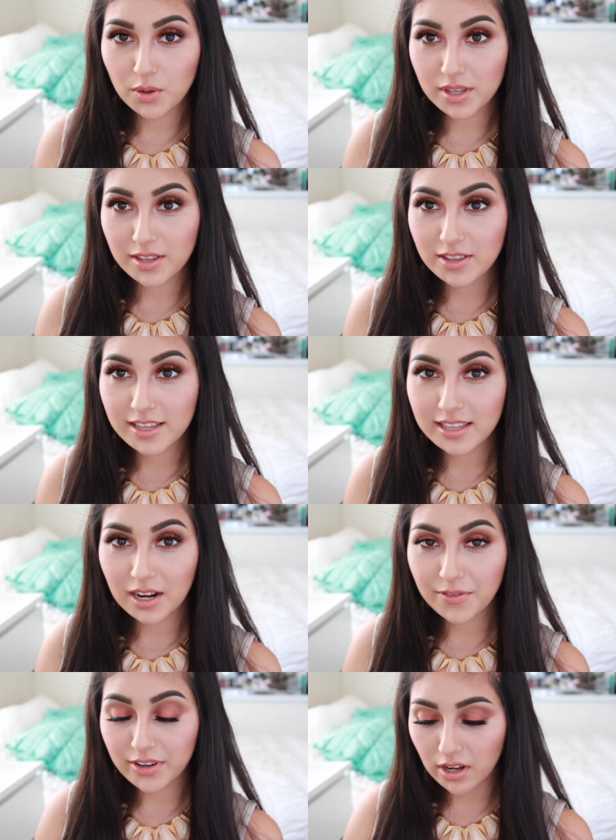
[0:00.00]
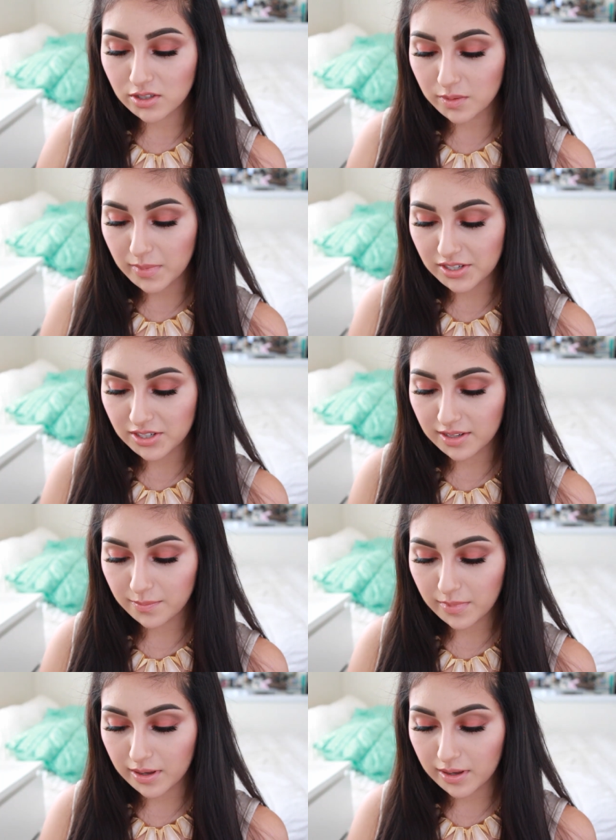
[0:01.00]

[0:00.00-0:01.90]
So the other thing that I forgot to mention,